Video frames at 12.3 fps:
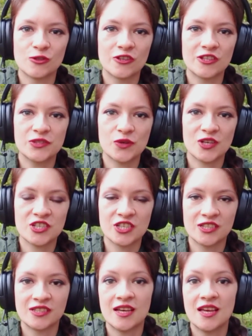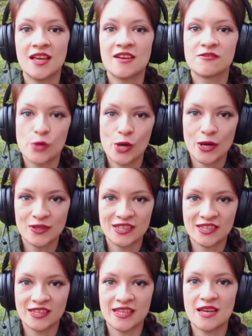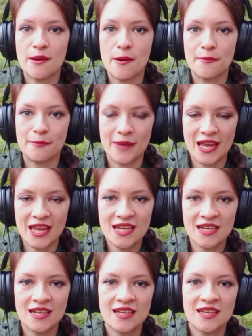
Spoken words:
learn Russian frequently make.